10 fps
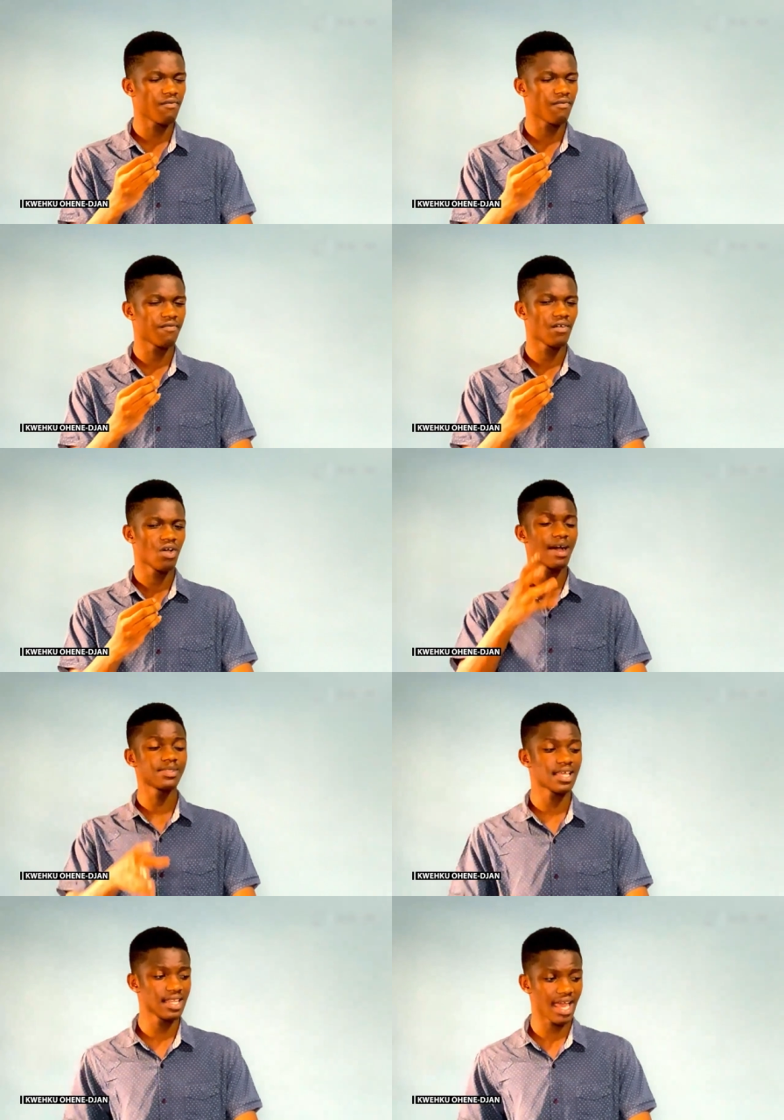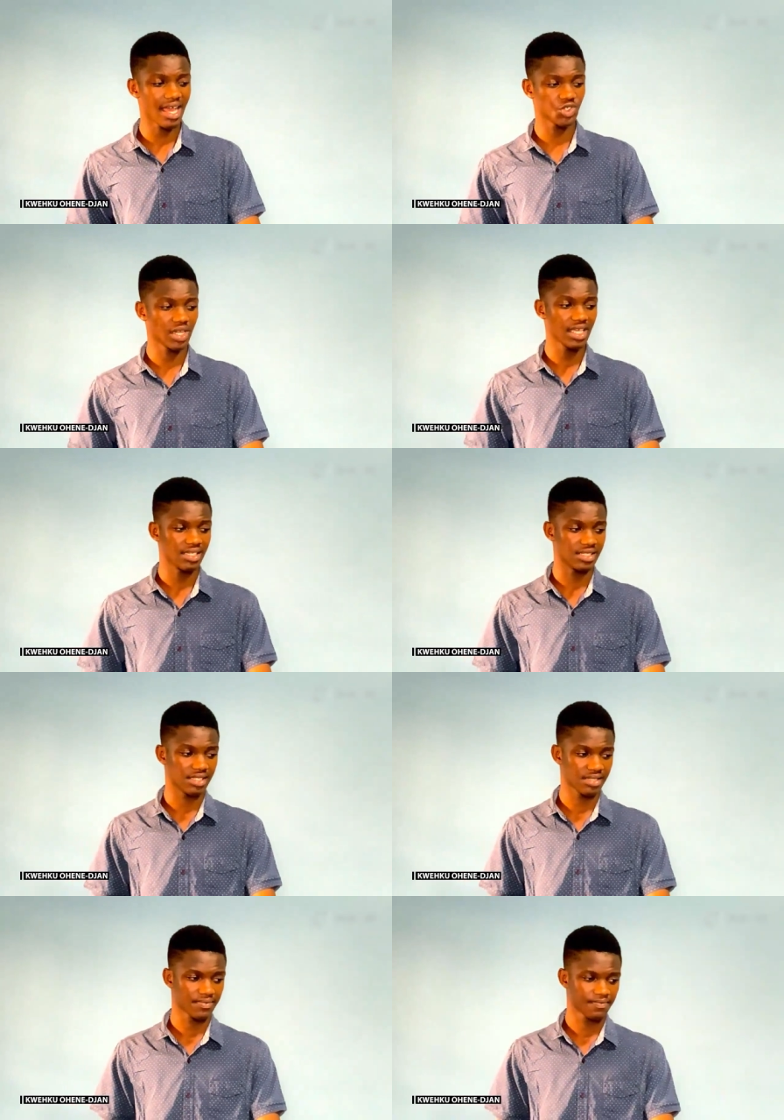Palm Sunday actually
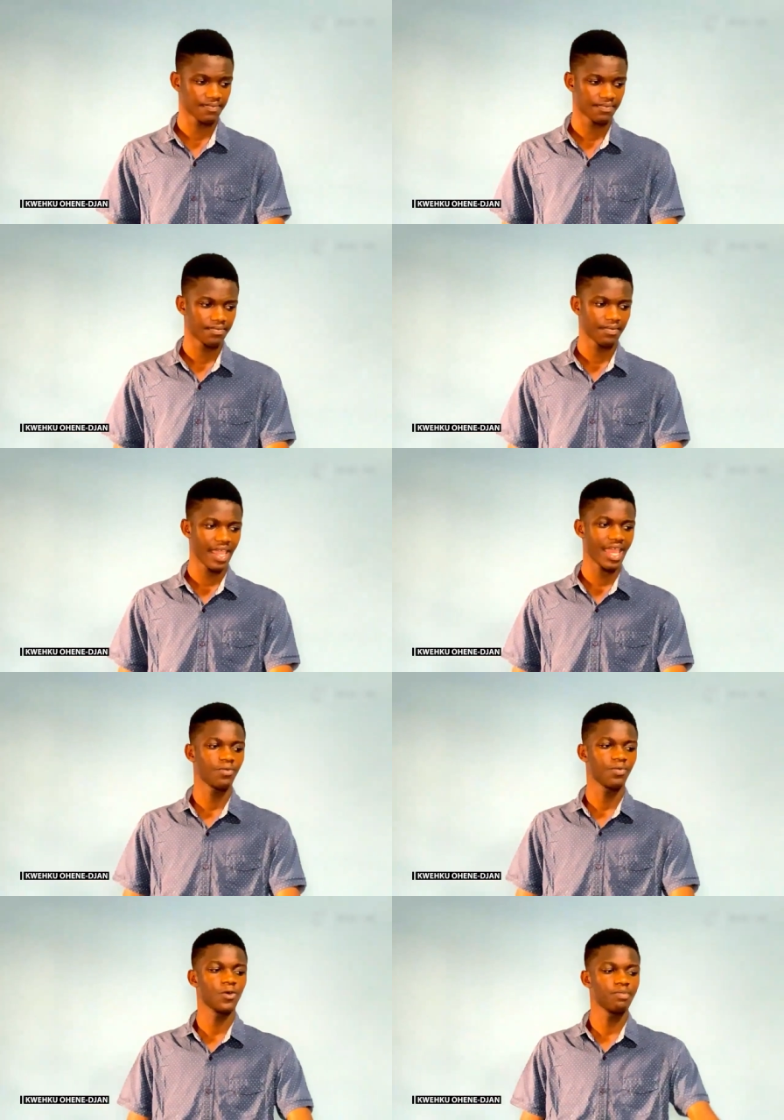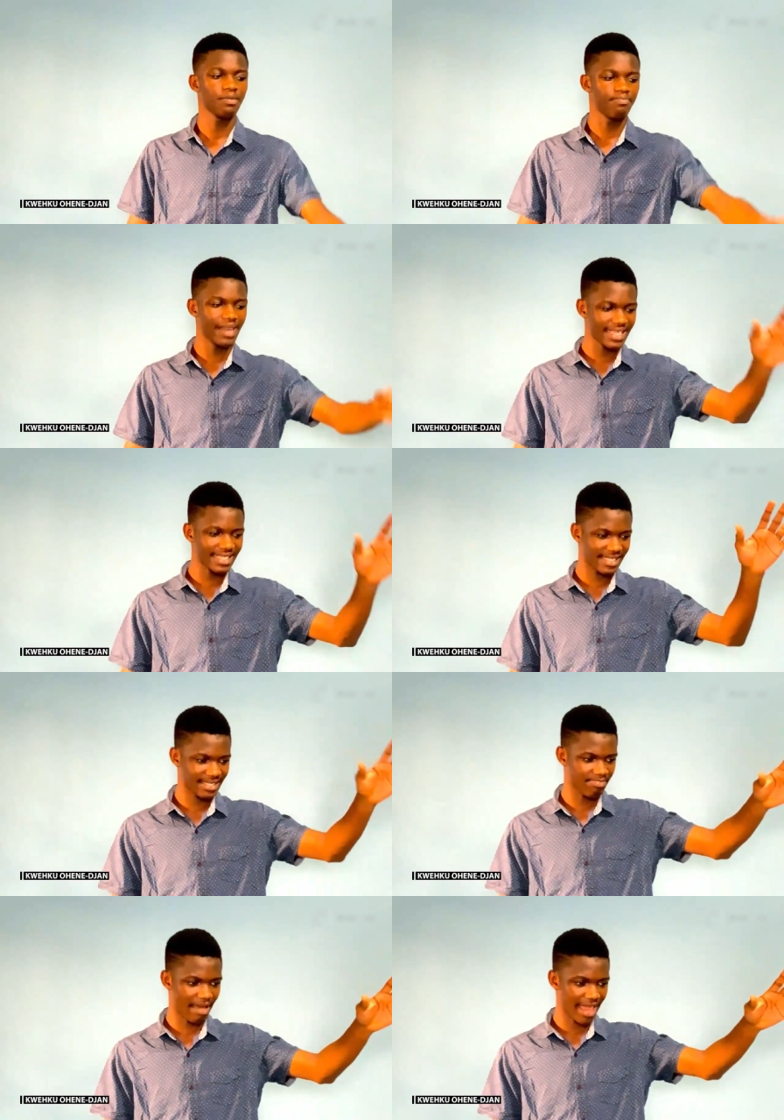is and will be
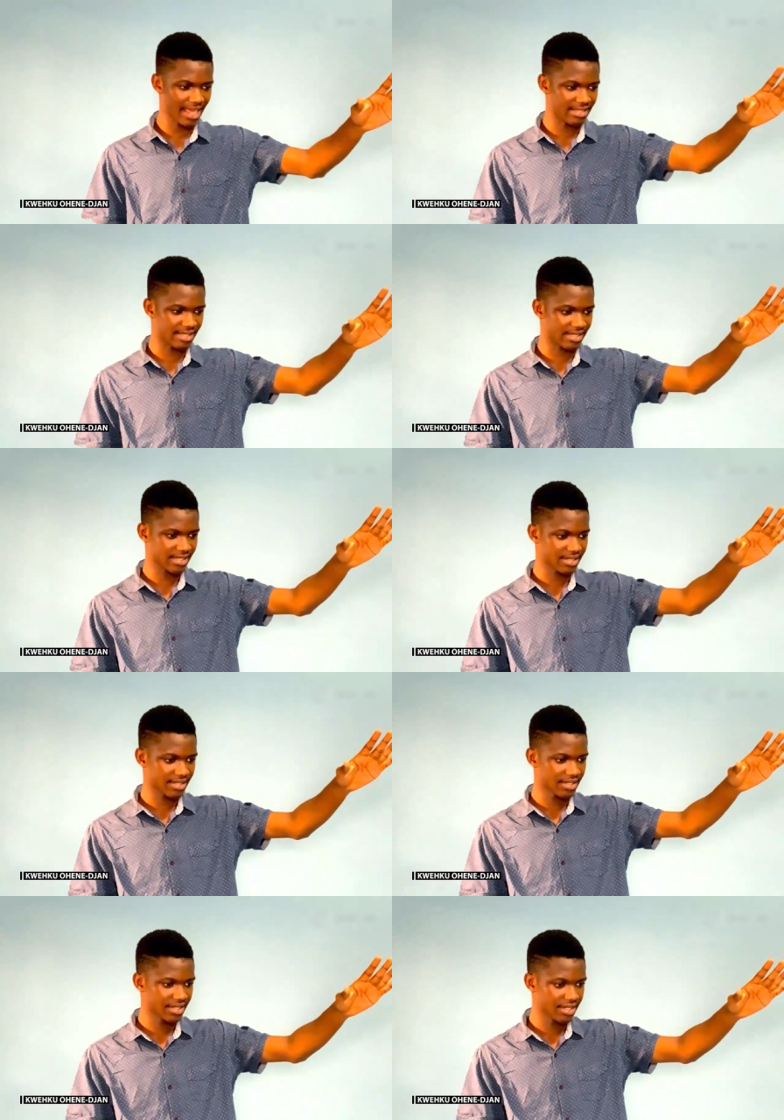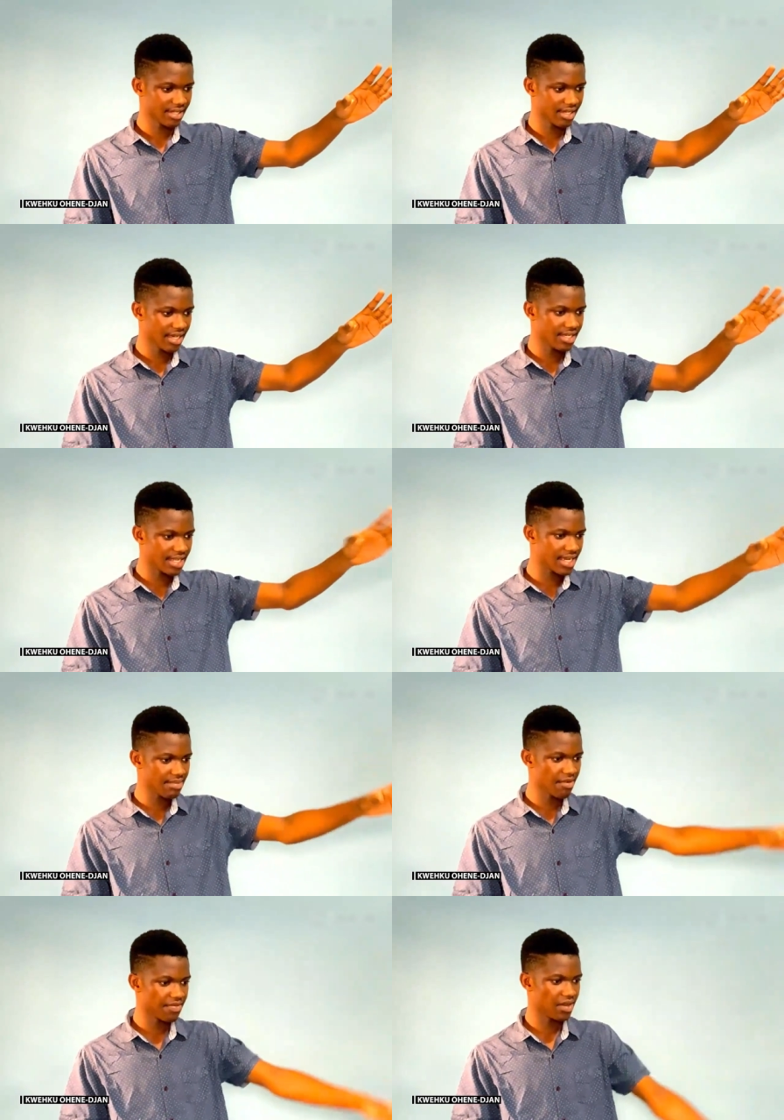blessed by it. In the
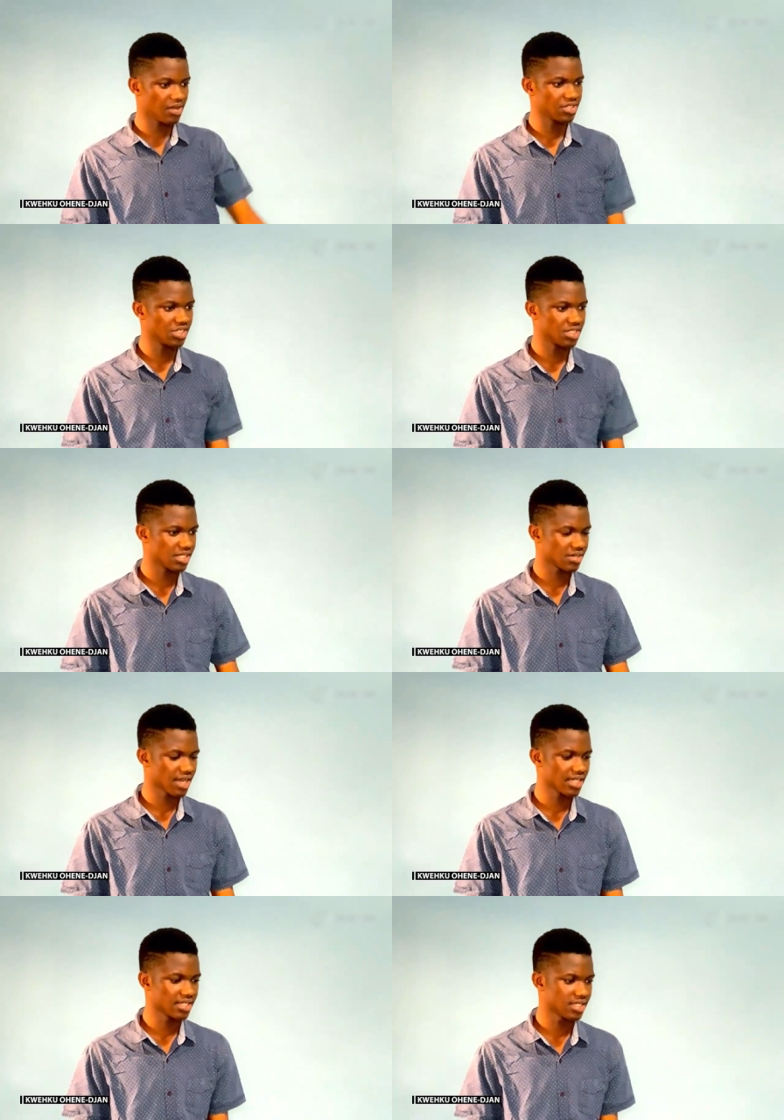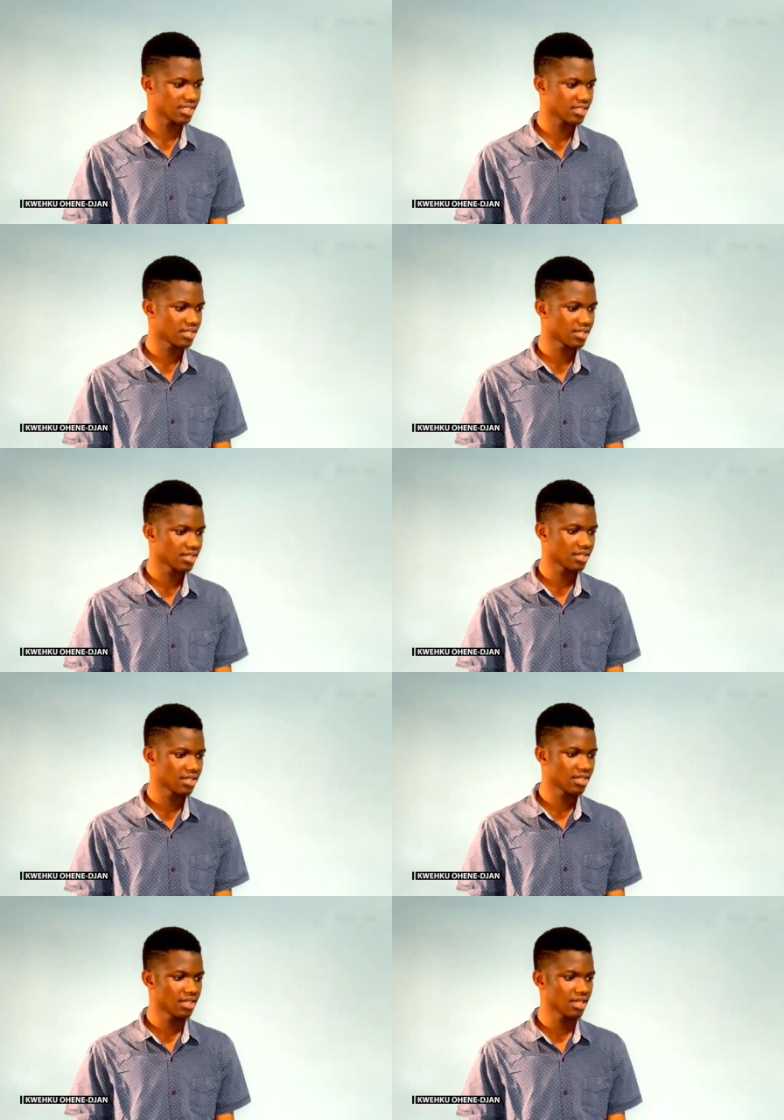name of the Lord Jesus Christ.
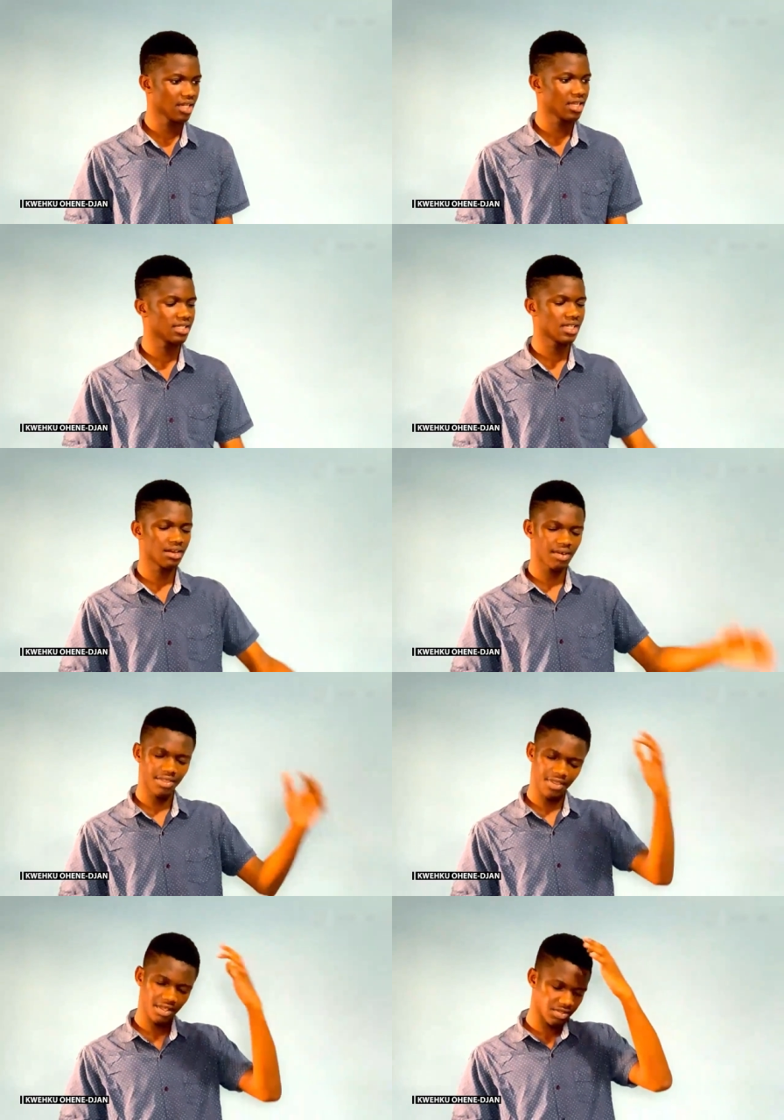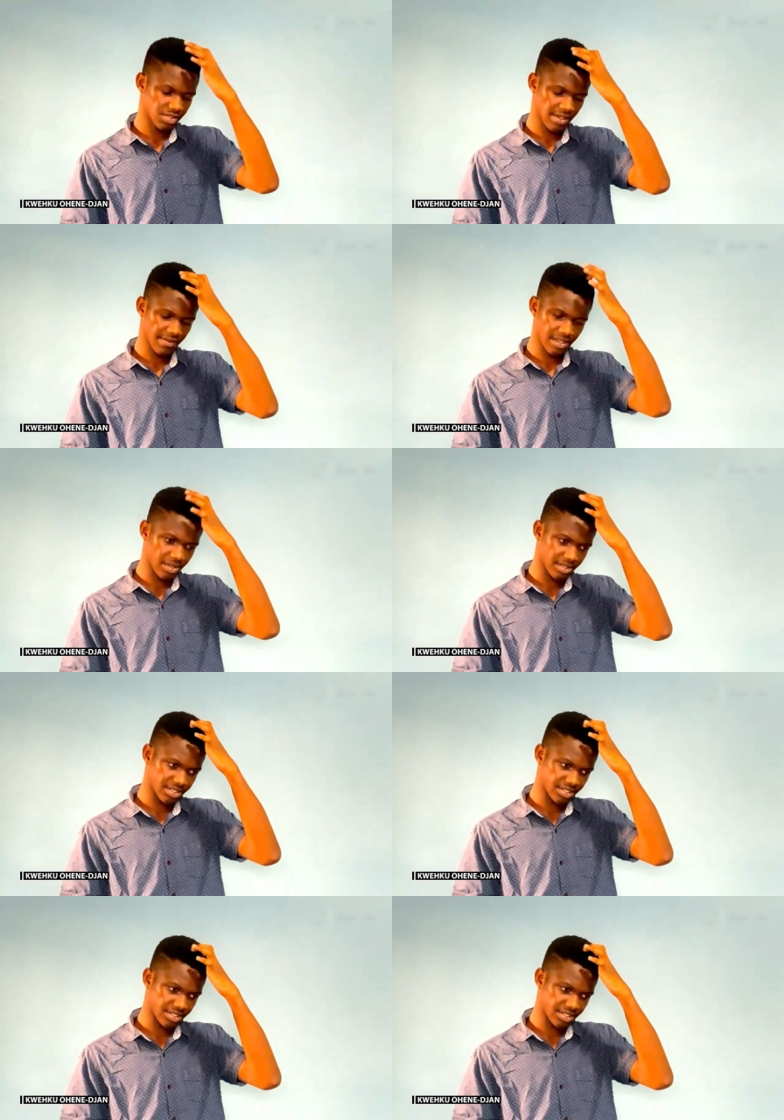It is a great thing to serve the Lord.